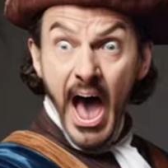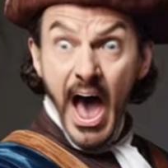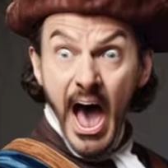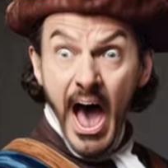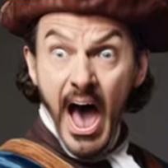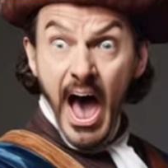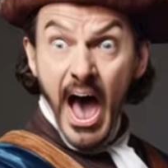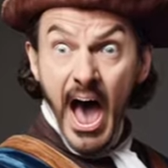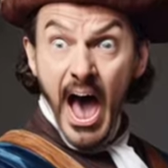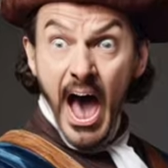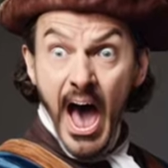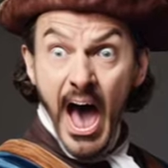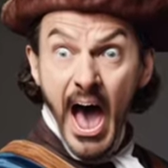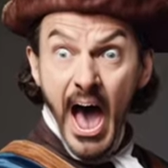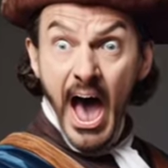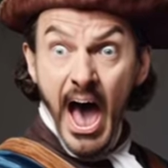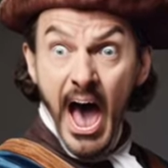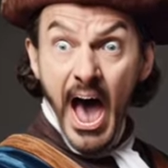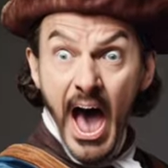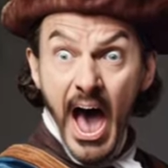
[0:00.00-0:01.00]
Prepare to be
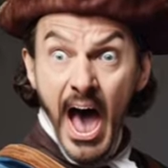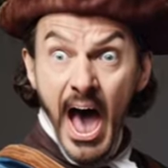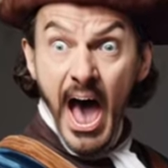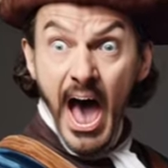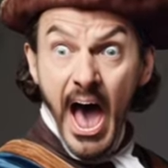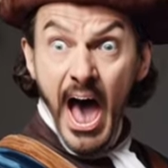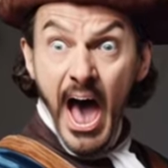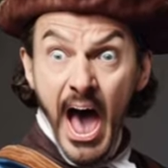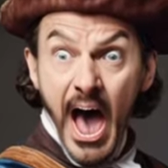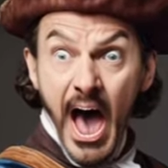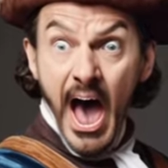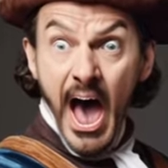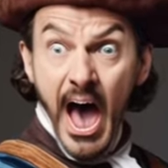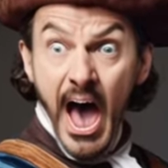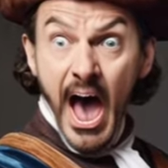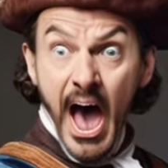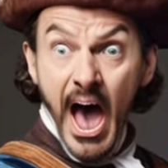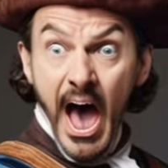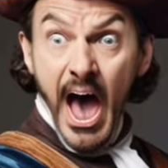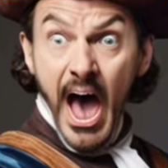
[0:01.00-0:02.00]
shocked as we
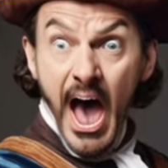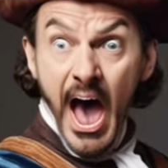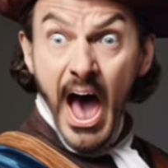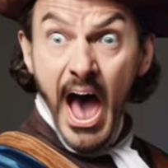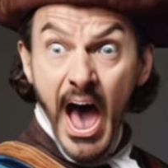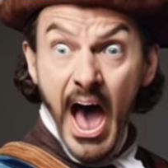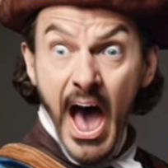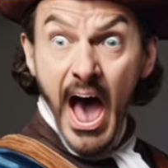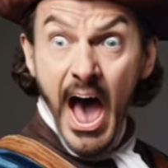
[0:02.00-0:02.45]
dive into the most